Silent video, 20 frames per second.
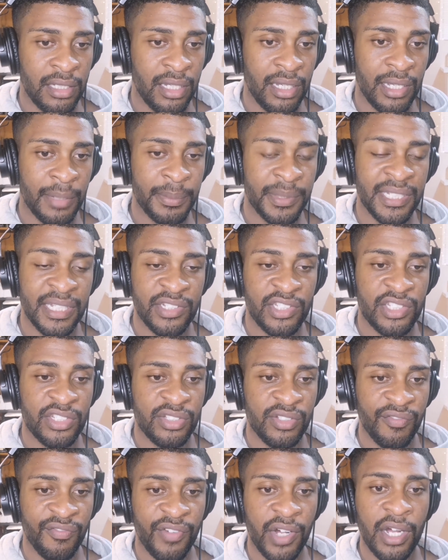potentially
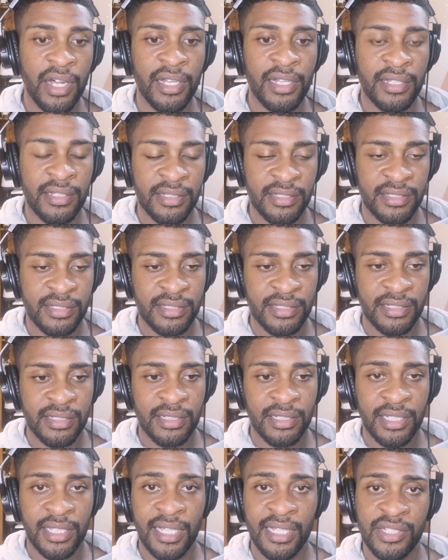some violence,
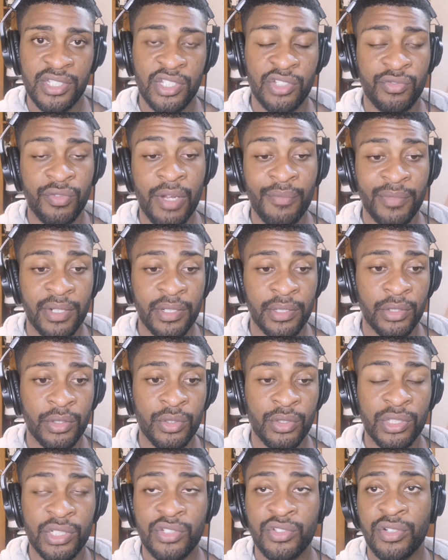and she's run around the
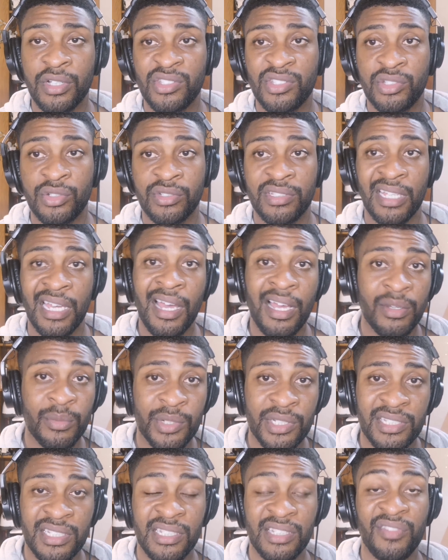corner to try and sort it out,
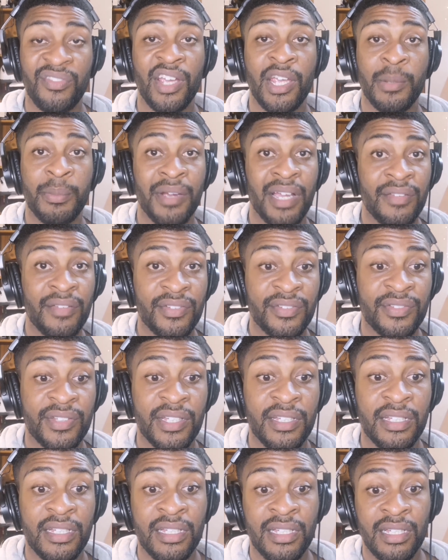which is very brave of
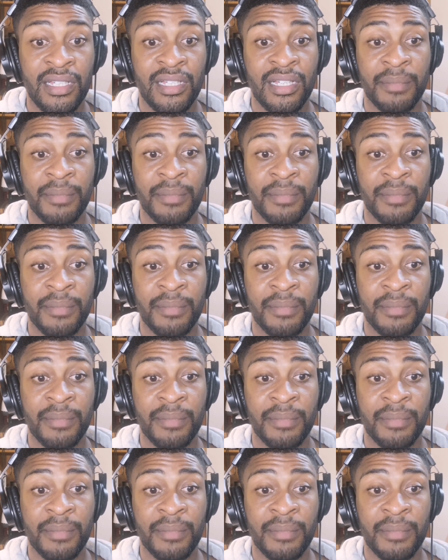her.